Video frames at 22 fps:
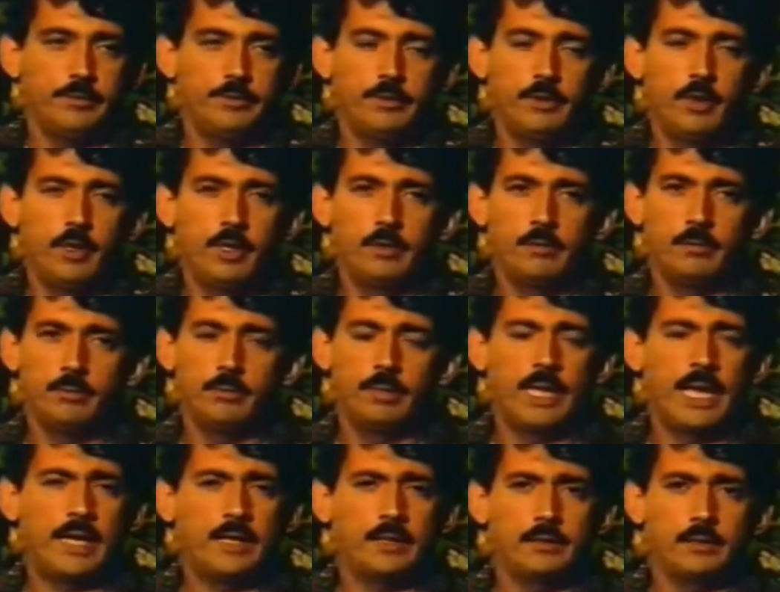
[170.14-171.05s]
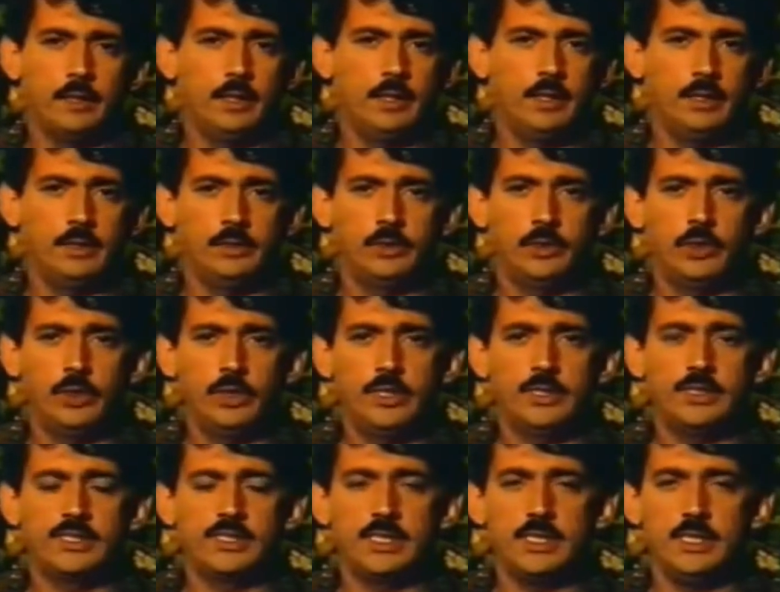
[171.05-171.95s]
dark, black,
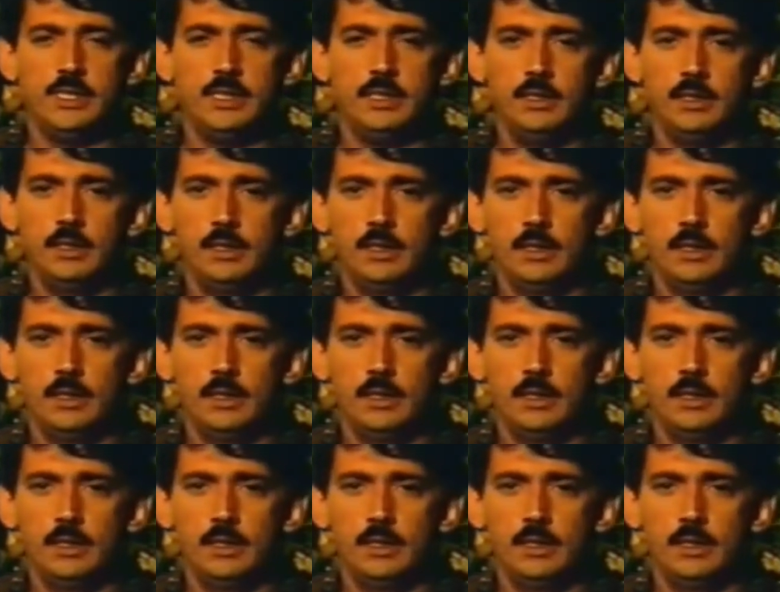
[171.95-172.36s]
dirty sea.